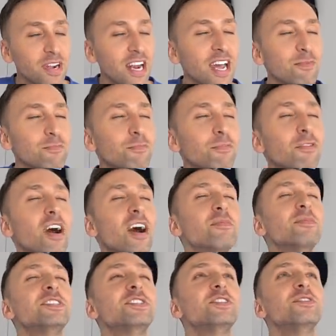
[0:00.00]
but I
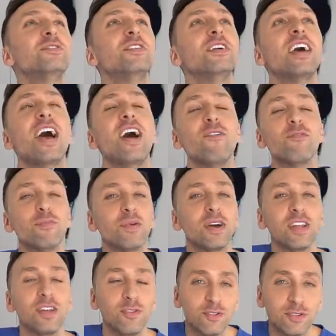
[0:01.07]
promise you,
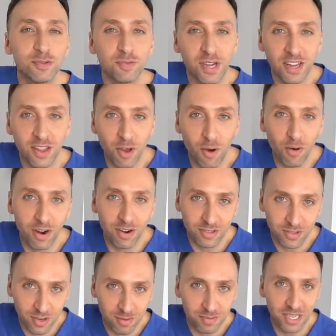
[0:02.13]
everybody who's been in the OR and
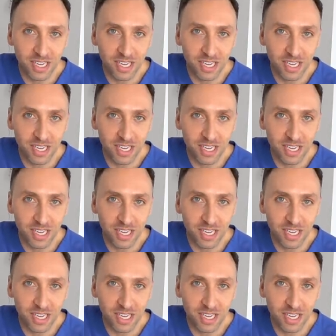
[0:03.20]
scrubbed